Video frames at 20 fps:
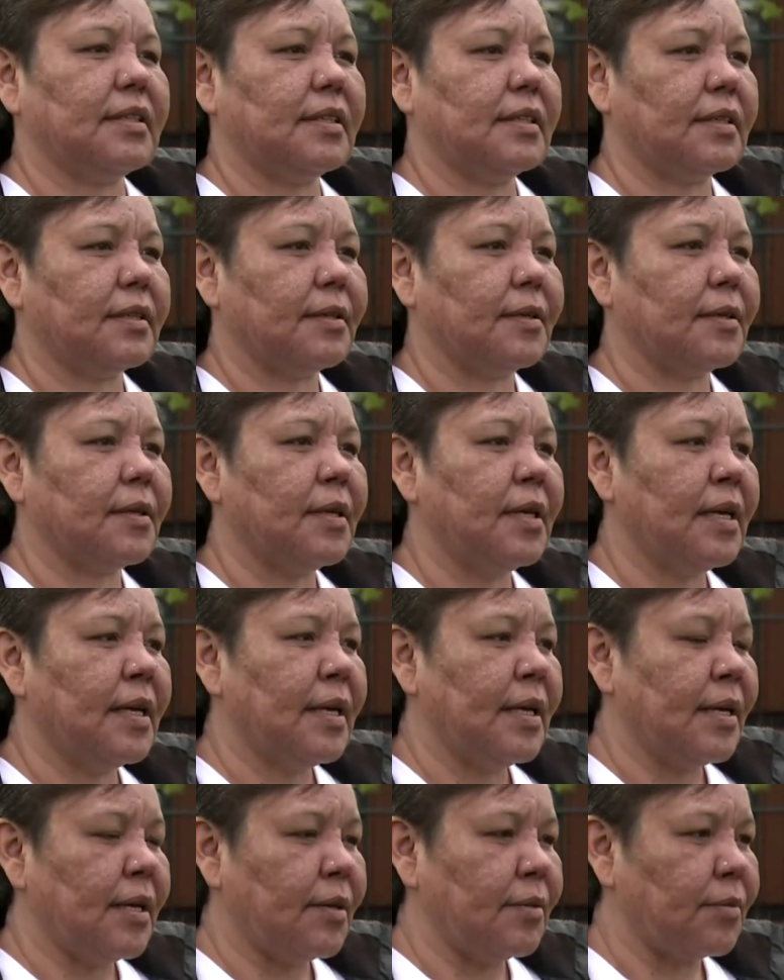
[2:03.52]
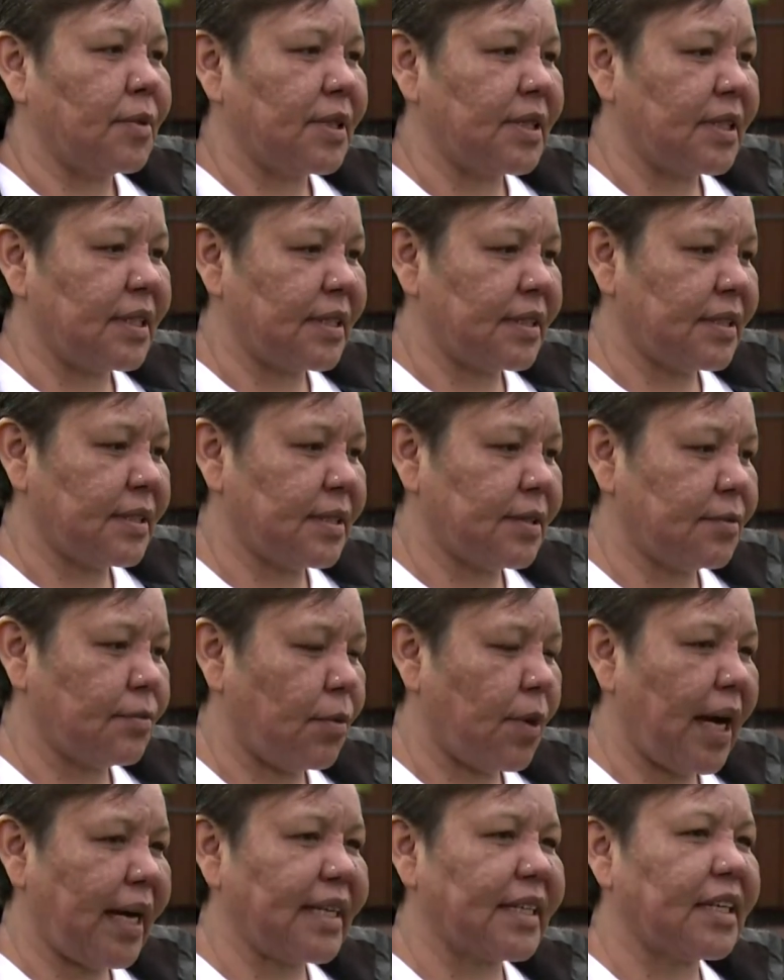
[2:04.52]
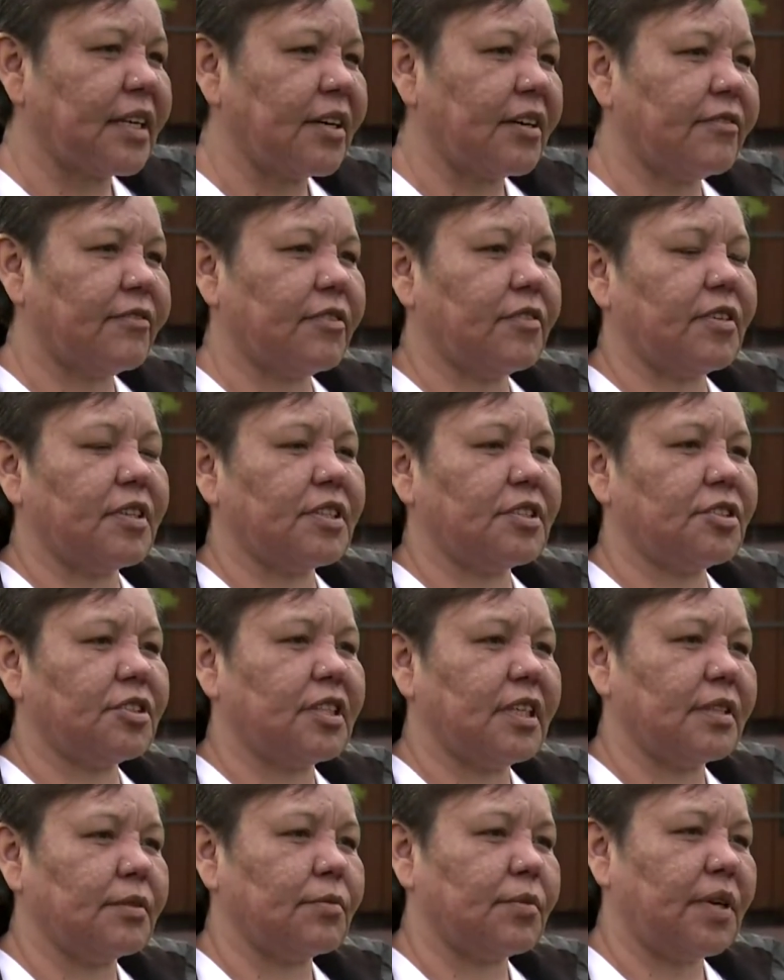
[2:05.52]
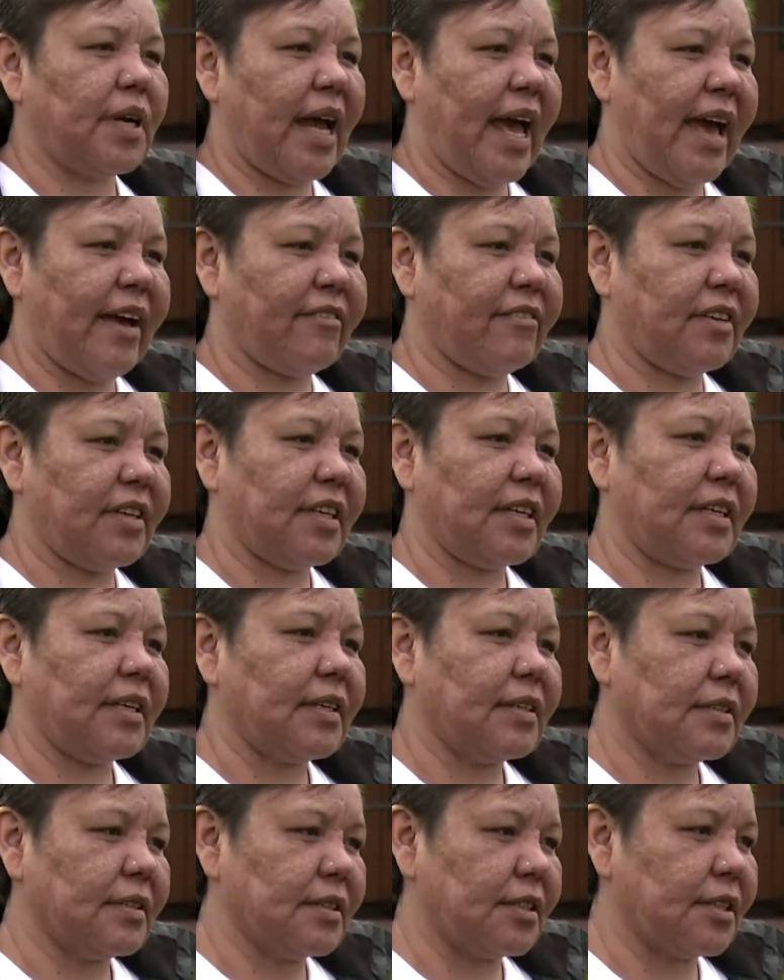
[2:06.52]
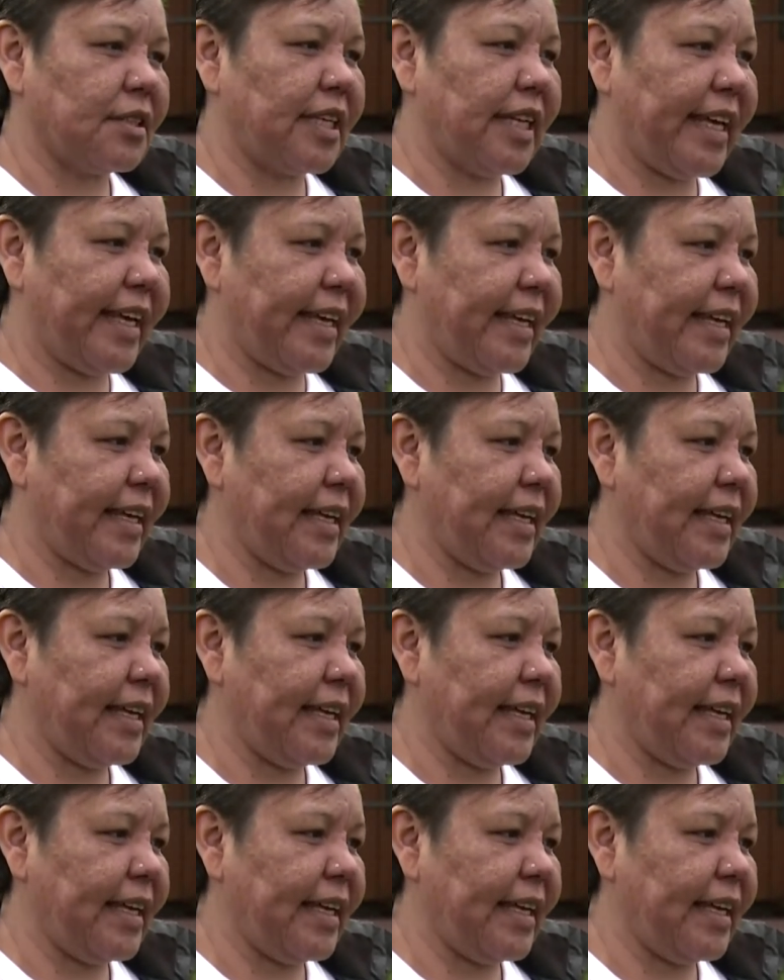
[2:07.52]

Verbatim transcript: Um, with this wide coverage that we're having today,